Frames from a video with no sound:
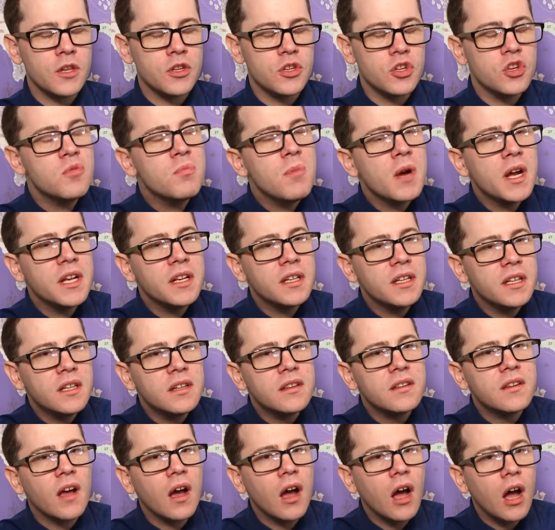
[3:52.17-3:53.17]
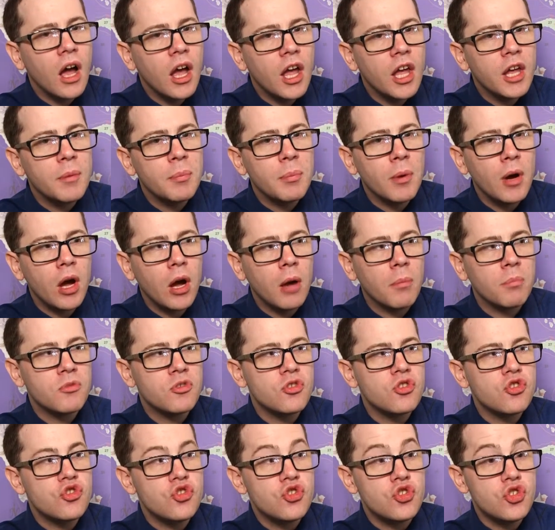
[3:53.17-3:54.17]
you might need to hype
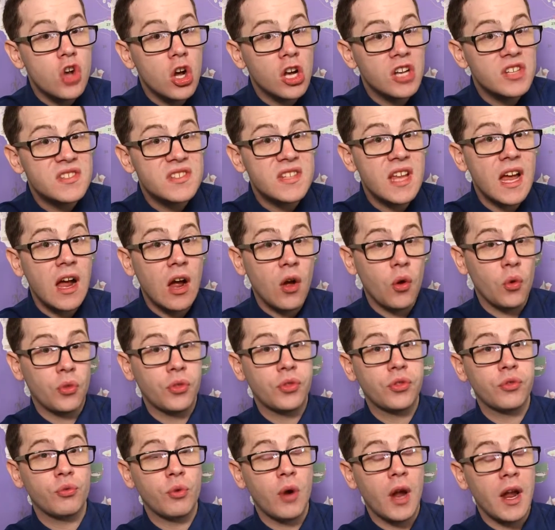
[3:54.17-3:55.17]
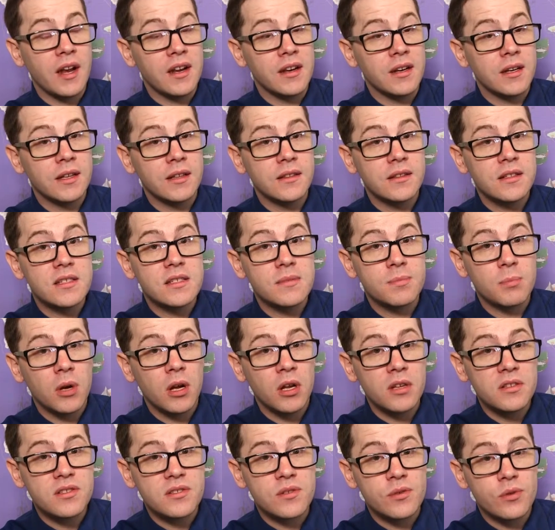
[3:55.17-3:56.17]
up just how threatening this
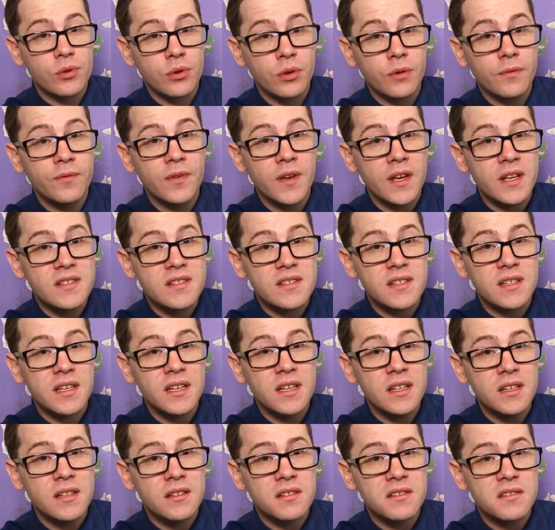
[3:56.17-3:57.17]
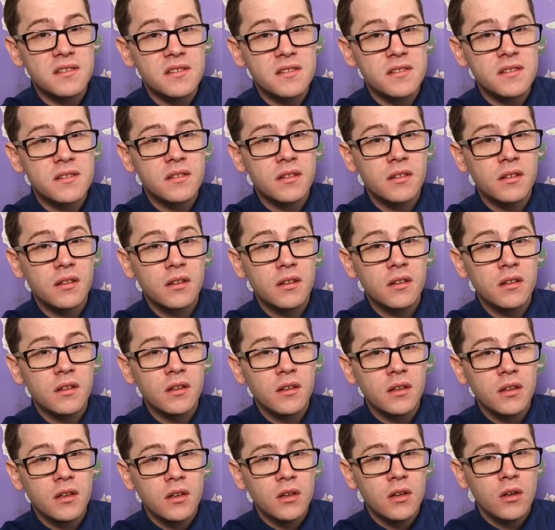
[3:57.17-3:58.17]
monster they're facing is.
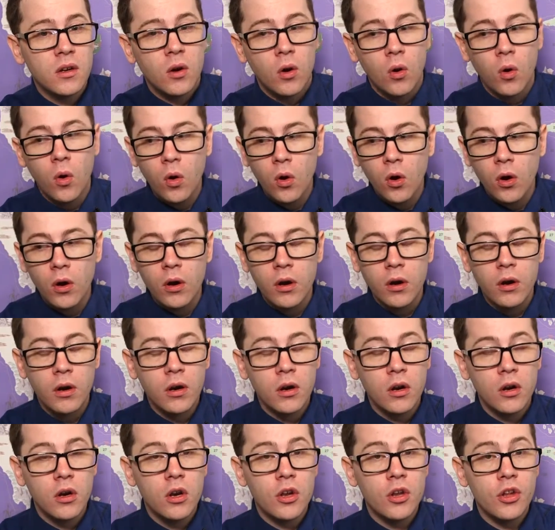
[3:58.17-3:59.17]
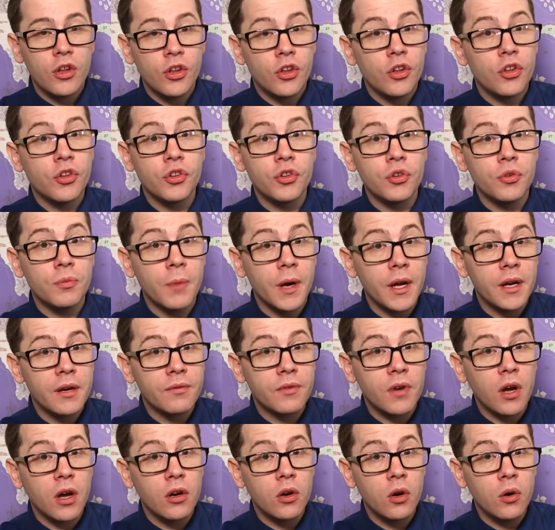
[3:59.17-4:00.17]
Or you might
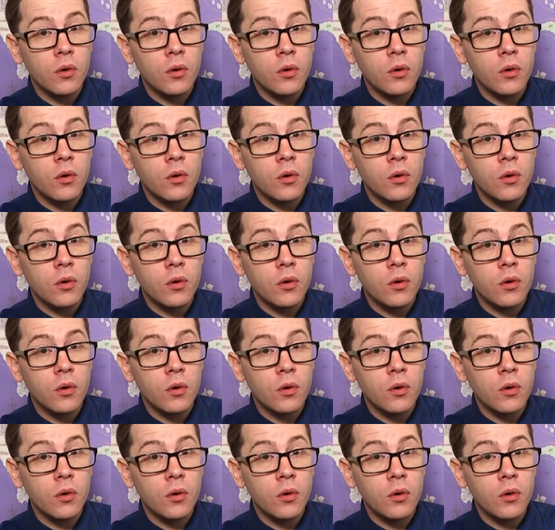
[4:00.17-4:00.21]
have gone